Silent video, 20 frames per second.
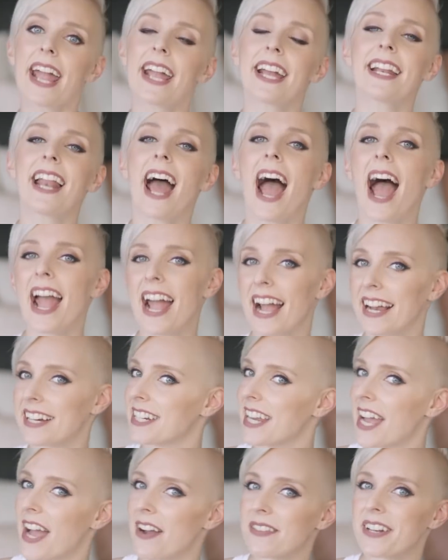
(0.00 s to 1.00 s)
And I
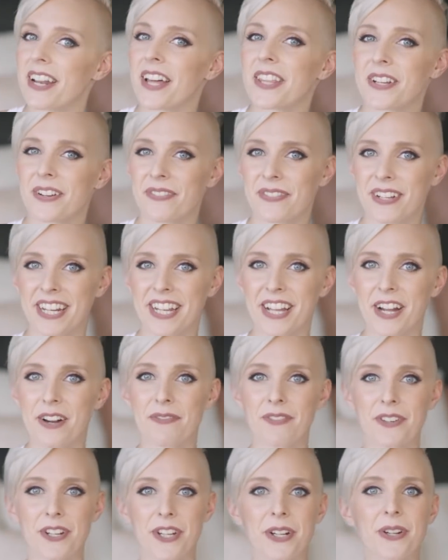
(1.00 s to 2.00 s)
actually have another video
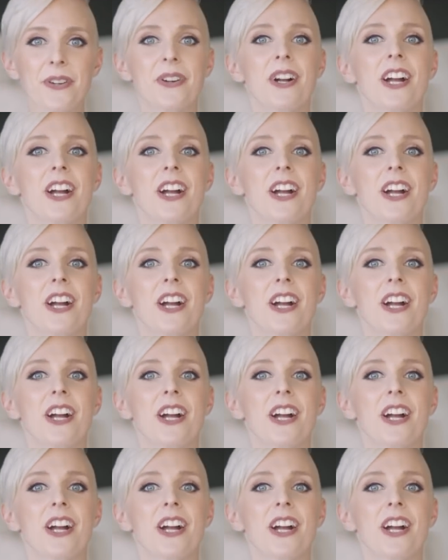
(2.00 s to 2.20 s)
for you.